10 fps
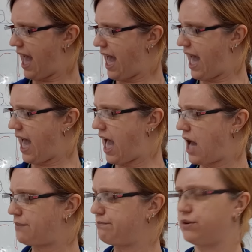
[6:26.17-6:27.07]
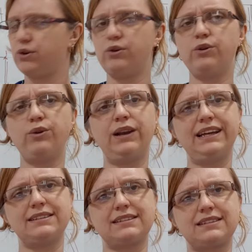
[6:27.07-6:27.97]

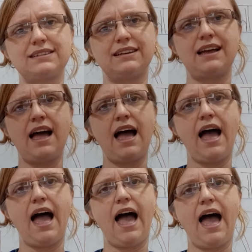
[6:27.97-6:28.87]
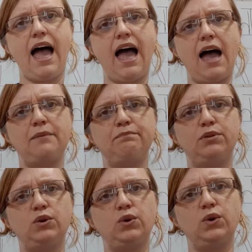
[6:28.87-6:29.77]
ambulance.
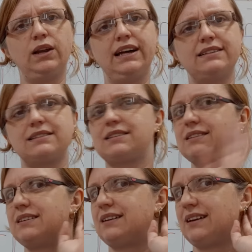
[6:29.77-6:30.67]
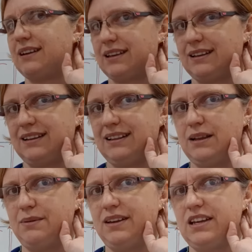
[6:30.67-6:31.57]
Ambulance.
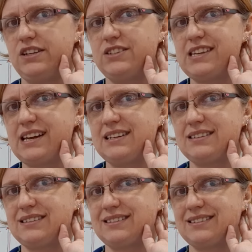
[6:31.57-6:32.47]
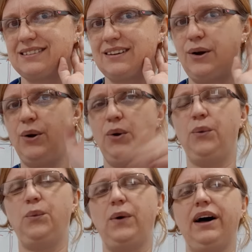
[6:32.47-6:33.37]
Let me hear you say it.
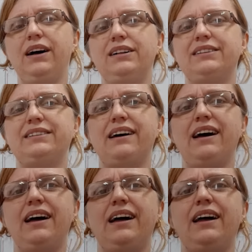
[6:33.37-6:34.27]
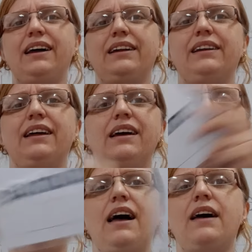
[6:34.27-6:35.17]
Well done.
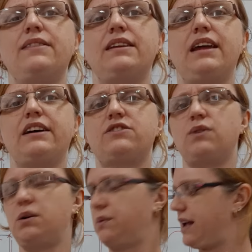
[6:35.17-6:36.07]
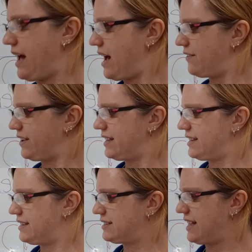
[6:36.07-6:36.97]
And the next one we have
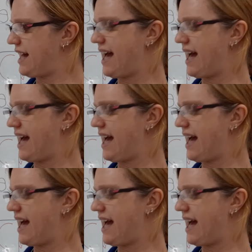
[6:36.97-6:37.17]
is